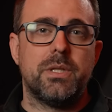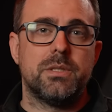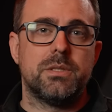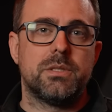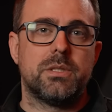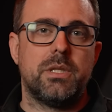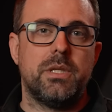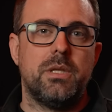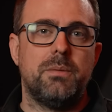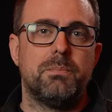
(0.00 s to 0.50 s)

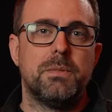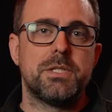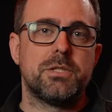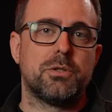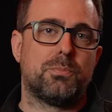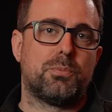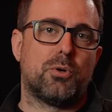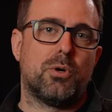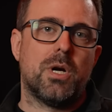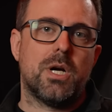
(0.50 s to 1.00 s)
is the
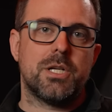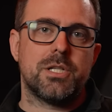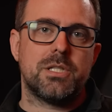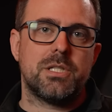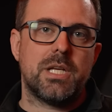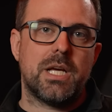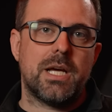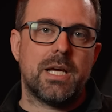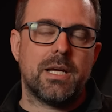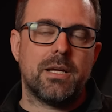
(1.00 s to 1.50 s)
missile barrage
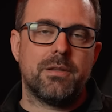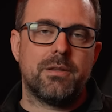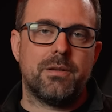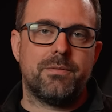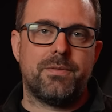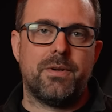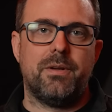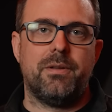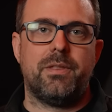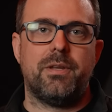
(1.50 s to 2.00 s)
attack that
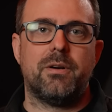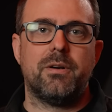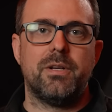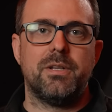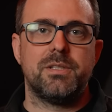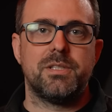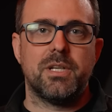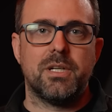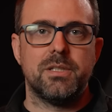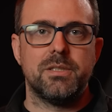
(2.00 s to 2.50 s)

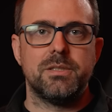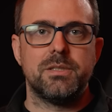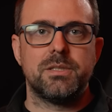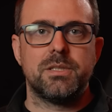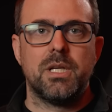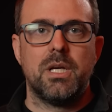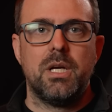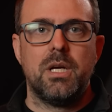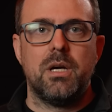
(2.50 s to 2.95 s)
Bytharian does.